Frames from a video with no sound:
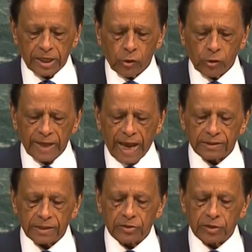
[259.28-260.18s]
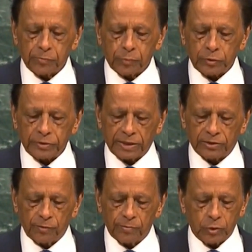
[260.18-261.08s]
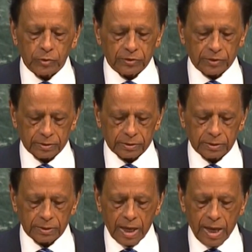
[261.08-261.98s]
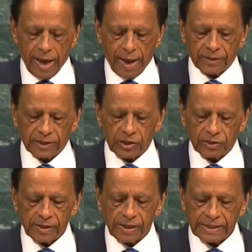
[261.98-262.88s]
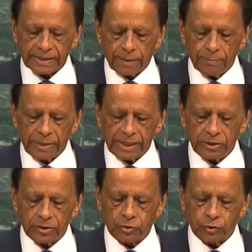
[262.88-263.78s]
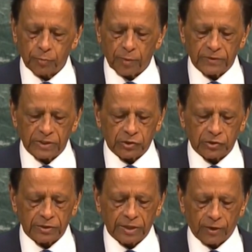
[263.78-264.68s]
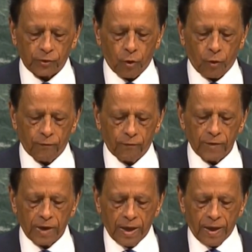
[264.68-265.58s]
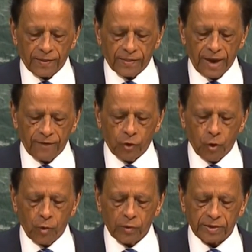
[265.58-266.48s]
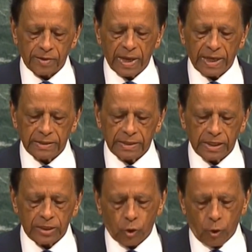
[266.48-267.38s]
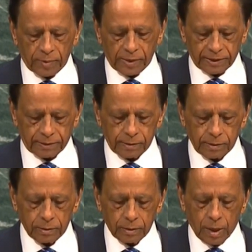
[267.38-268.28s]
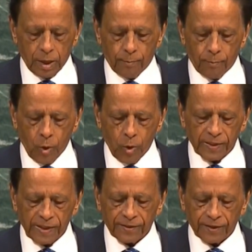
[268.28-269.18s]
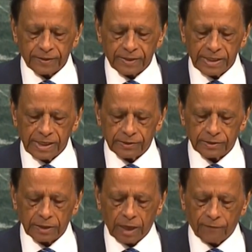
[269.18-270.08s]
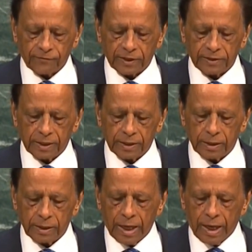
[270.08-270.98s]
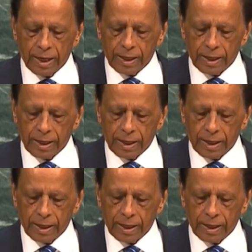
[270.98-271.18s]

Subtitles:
The decolonization process of Mauritius and the General Assembly's supervision thereof, therefore, remain incomplete. More than 30 years after the